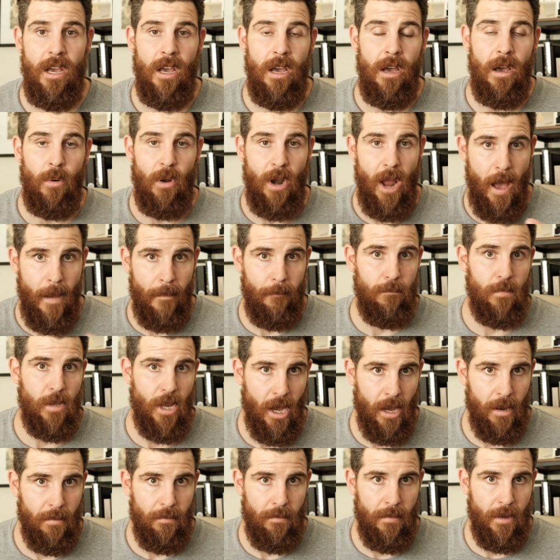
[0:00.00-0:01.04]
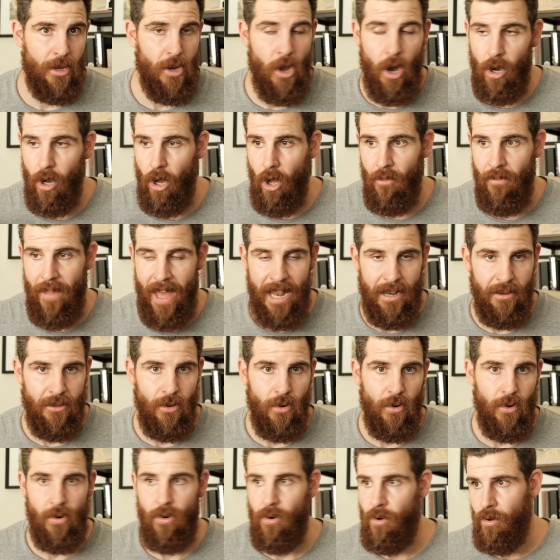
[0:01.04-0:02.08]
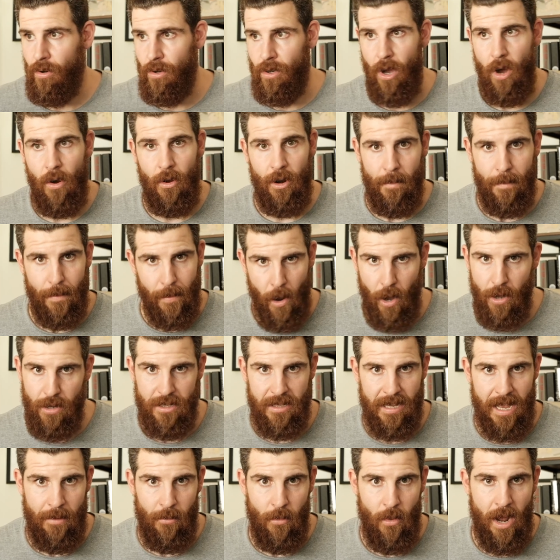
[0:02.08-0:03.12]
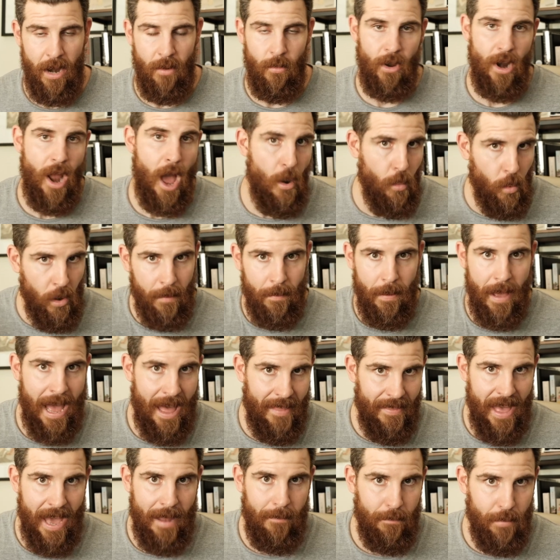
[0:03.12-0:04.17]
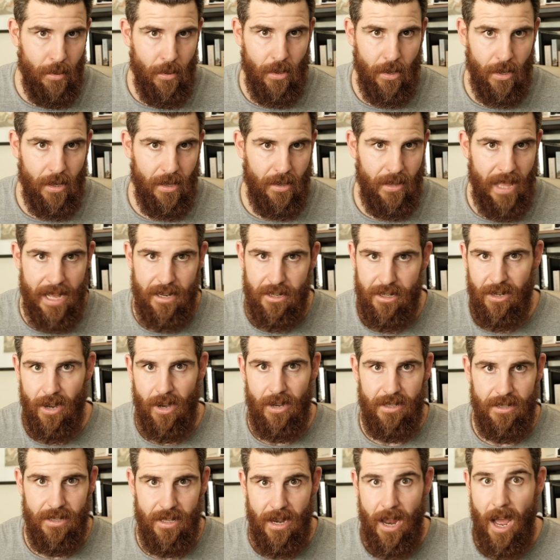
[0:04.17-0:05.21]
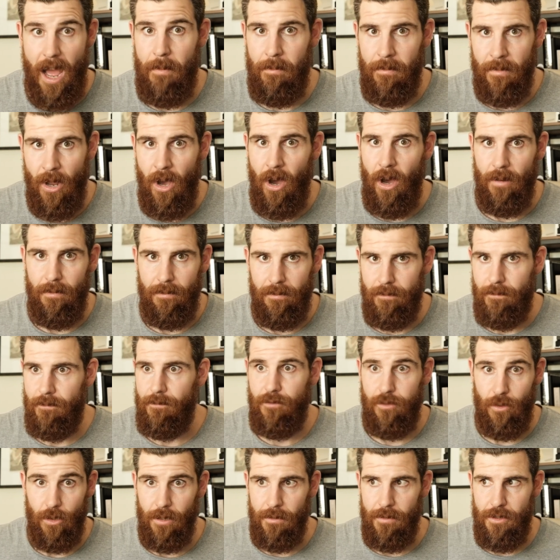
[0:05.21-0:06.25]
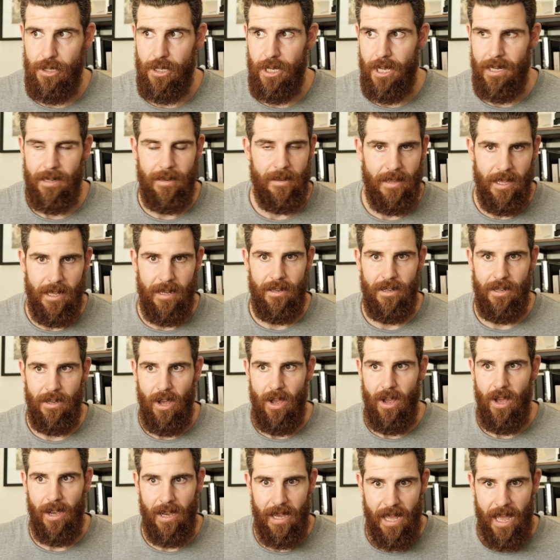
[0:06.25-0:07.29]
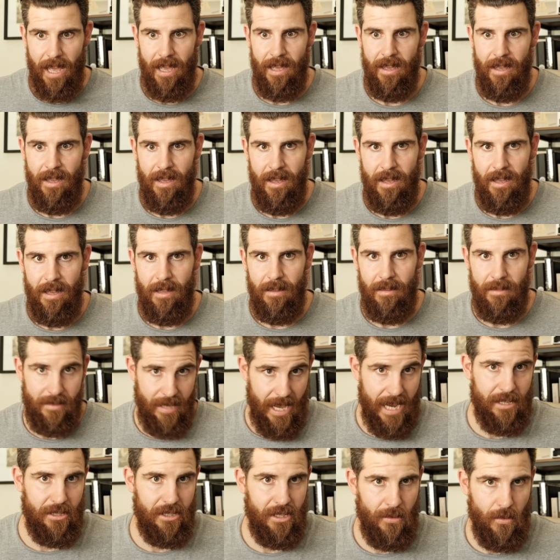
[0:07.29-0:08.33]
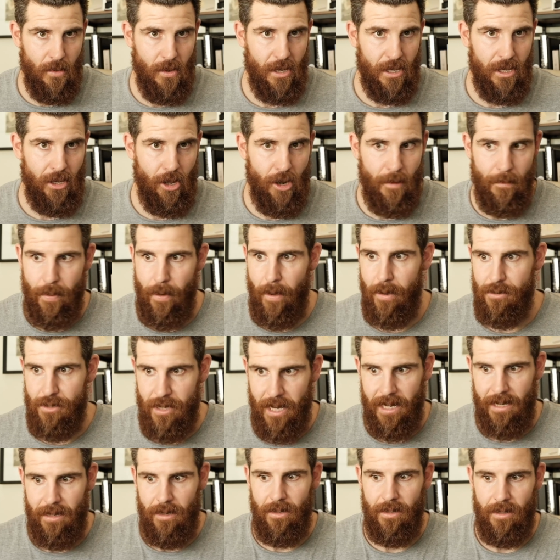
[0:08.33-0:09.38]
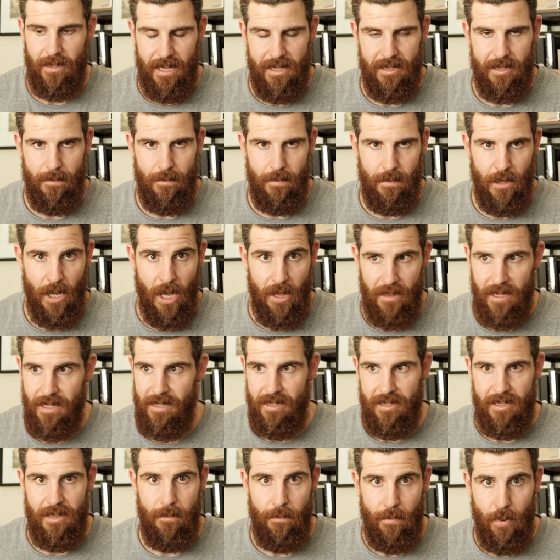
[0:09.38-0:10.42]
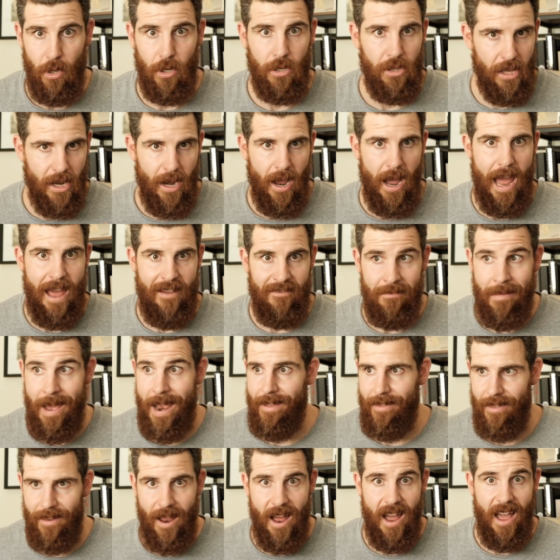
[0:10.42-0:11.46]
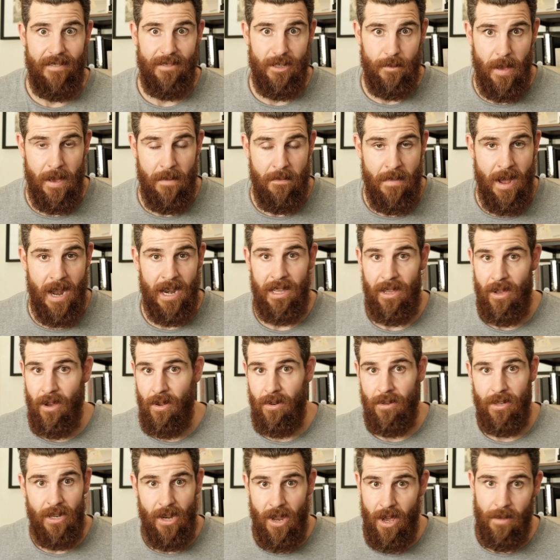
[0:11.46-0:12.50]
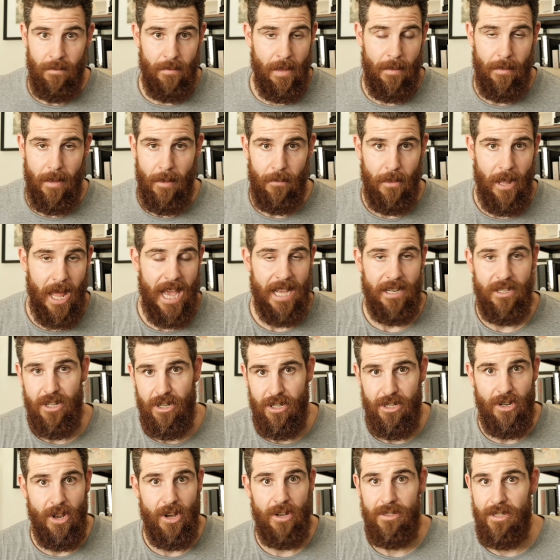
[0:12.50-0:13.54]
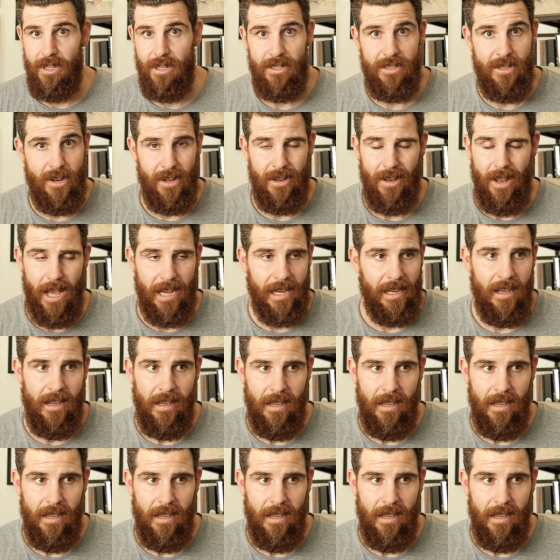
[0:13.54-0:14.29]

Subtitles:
when I, you know, knock on that door or go and approach someone, when I whip out that book, that shows that I'm not full of shit, that, you know, okay, it's actually working on a project. Look, there's a, you know, this is a book that I have made, that I have spent money on, you know, blah, blah, blah. It just shows that it's not like,